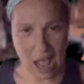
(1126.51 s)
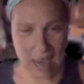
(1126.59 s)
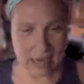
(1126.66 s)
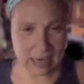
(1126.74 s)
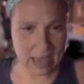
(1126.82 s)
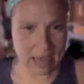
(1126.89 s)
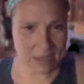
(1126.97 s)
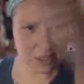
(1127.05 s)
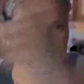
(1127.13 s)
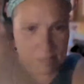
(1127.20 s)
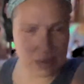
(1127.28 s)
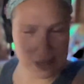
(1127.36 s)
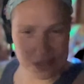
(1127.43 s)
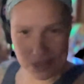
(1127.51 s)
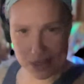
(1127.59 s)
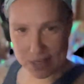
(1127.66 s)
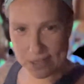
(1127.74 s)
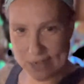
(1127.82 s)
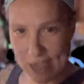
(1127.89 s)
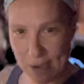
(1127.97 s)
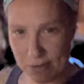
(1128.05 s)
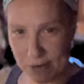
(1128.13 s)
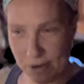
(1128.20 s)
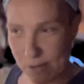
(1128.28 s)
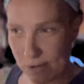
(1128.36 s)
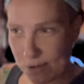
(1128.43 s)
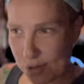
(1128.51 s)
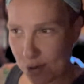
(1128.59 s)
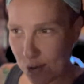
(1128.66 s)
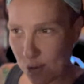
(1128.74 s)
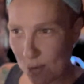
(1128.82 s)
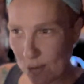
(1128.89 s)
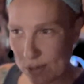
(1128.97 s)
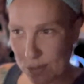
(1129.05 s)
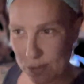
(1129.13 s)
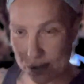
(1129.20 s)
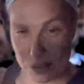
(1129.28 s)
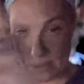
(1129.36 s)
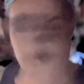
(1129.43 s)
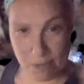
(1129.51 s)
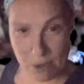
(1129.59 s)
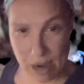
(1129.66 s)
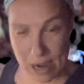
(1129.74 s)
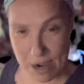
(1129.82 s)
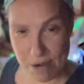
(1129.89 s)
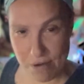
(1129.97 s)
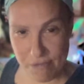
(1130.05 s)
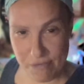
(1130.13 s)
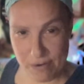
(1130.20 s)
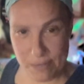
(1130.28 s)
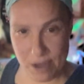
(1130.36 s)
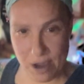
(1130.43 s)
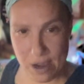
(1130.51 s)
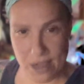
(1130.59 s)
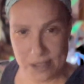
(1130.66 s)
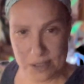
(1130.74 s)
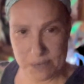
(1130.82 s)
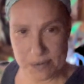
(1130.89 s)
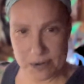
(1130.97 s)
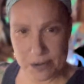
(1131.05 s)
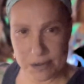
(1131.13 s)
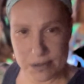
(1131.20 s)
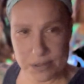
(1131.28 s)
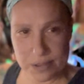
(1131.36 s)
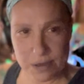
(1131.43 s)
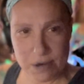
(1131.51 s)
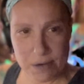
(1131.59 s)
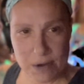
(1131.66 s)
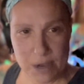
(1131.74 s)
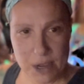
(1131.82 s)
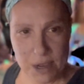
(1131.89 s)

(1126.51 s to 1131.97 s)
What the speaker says: I'd catch the bus into town to go to school, which was a mile from the hospital or so